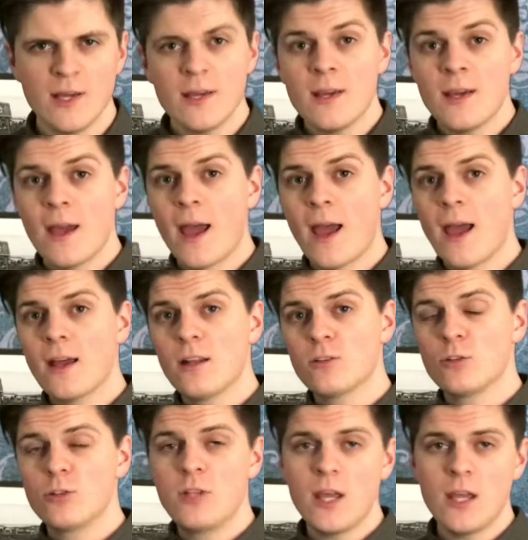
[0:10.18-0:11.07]
And
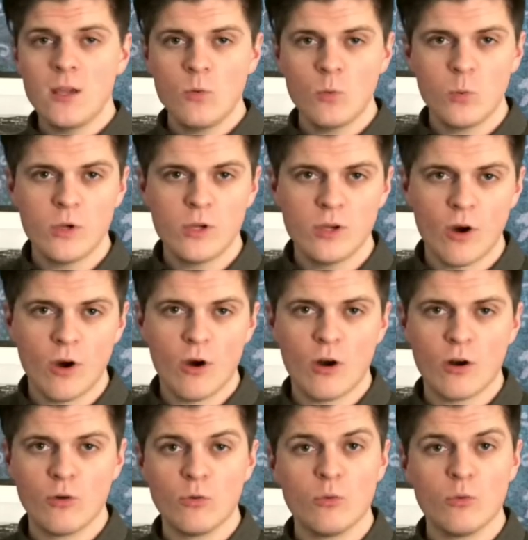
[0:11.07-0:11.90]
today we are